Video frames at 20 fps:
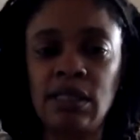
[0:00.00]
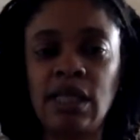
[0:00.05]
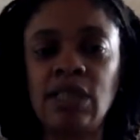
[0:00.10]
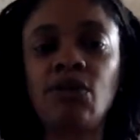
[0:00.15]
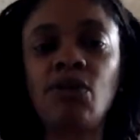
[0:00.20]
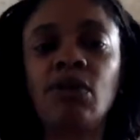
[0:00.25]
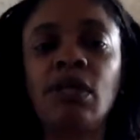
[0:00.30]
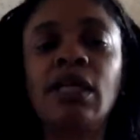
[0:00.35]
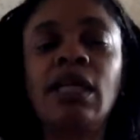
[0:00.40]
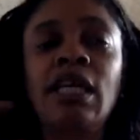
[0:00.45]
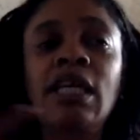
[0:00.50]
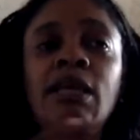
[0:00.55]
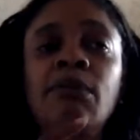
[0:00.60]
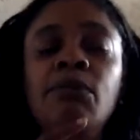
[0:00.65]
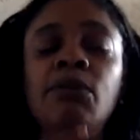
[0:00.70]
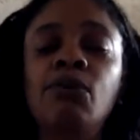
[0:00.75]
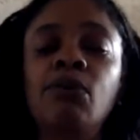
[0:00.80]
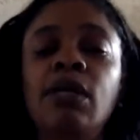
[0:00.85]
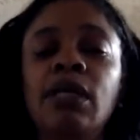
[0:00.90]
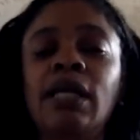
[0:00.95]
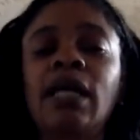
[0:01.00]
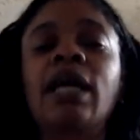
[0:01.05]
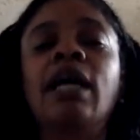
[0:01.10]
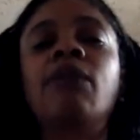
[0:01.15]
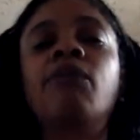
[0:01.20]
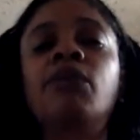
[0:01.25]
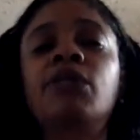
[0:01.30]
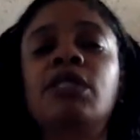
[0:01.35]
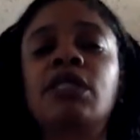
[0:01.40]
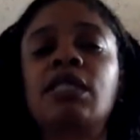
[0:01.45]
that's going to keep you in
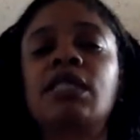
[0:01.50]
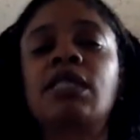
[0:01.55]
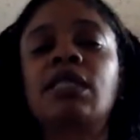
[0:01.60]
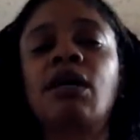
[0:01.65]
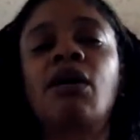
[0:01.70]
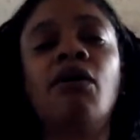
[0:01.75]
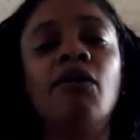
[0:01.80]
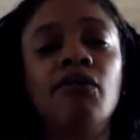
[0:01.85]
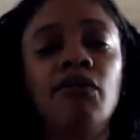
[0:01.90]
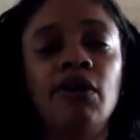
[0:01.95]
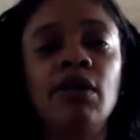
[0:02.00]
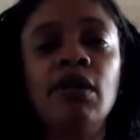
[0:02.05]
line with yourself